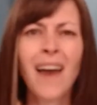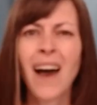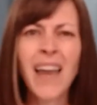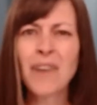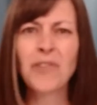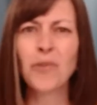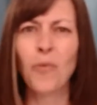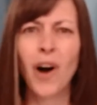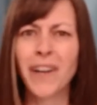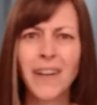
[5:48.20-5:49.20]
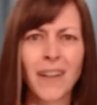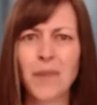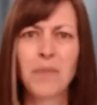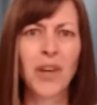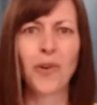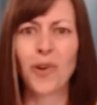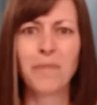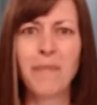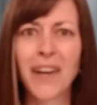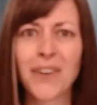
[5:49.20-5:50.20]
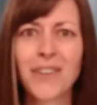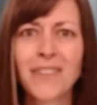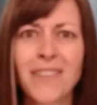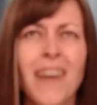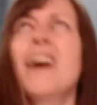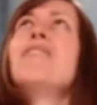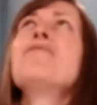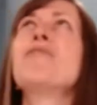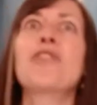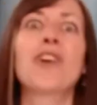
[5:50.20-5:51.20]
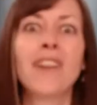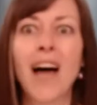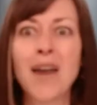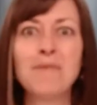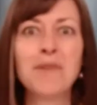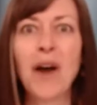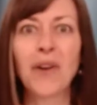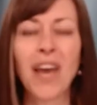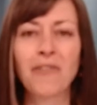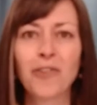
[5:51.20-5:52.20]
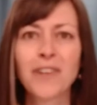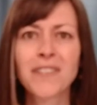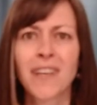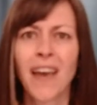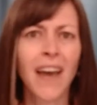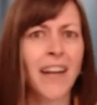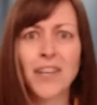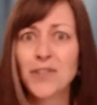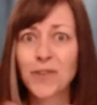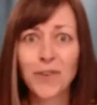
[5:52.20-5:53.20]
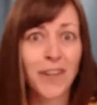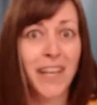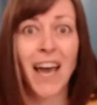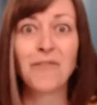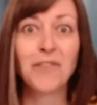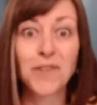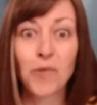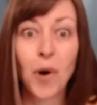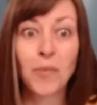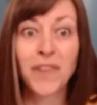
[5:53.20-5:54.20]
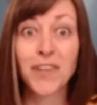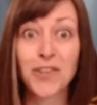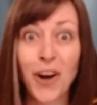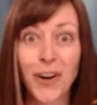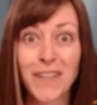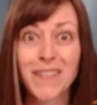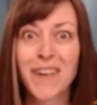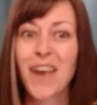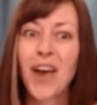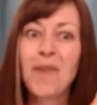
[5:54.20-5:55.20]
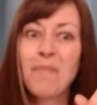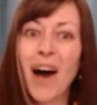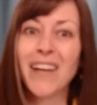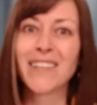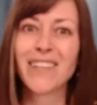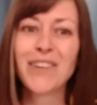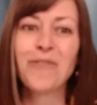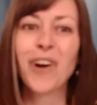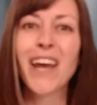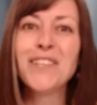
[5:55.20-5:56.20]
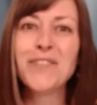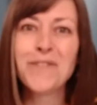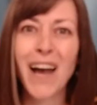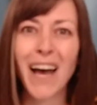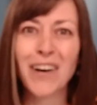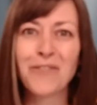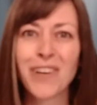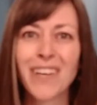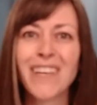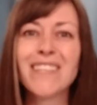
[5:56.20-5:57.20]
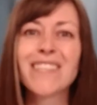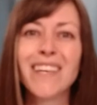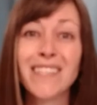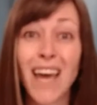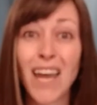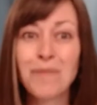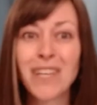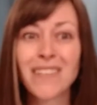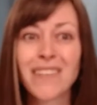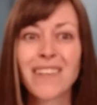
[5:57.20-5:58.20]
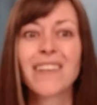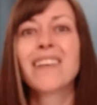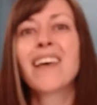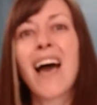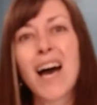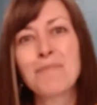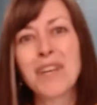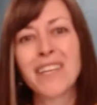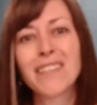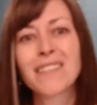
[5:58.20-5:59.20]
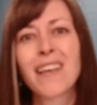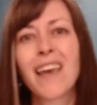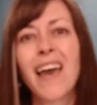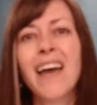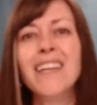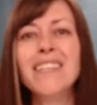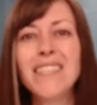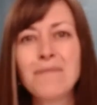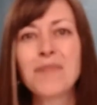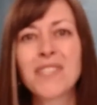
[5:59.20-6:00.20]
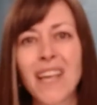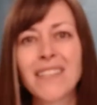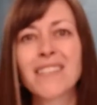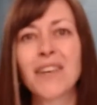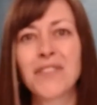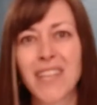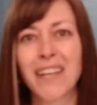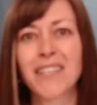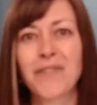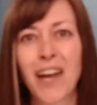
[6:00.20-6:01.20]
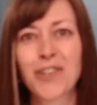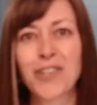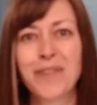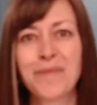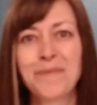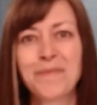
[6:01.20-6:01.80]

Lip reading: I haven't won an Olympic gold medal. I've never climbed Mount Everest, and I certainly haven't swum with the sharks. But what I do have is contentment, happiness, and a deep sense of satisfaction.